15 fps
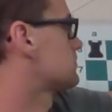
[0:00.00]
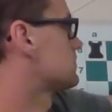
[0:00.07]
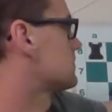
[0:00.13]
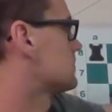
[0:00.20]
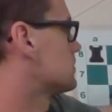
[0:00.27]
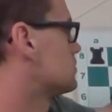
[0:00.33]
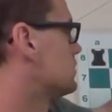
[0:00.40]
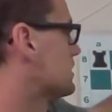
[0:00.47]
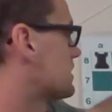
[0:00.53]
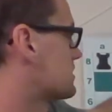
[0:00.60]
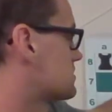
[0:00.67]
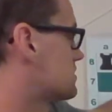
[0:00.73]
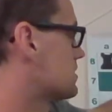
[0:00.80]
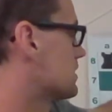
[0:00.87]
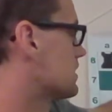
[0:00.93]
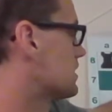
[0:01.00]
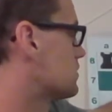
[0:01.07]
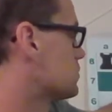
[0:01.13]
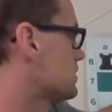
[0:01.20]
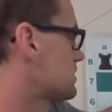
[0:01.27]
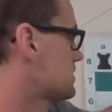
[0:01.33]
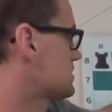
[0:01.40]
Queen has to take. And what
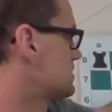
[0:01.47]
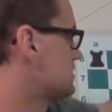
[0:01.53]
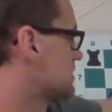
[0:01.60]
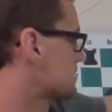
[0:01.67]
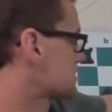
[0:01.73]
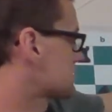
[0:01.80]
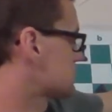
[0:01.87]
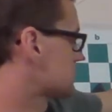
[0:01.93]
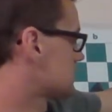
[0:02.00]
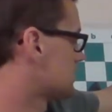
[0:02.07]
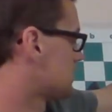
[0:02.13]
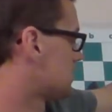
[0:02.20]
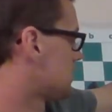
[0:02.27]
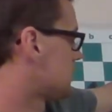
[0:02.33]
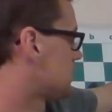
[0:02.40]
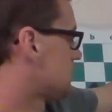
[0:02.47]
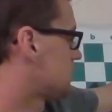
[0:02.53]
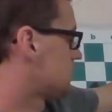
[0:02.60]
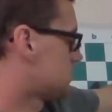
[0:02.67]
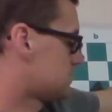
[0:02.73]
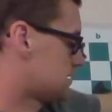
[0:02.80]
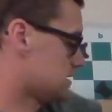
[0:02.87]
this does
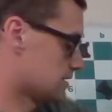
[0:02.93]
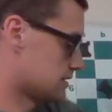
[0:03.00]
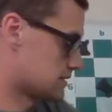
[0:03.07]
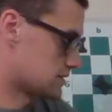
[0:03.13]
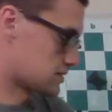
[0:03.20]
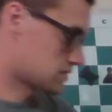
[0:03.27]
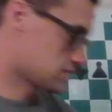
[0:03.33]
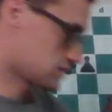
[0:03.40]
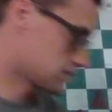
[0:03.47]
is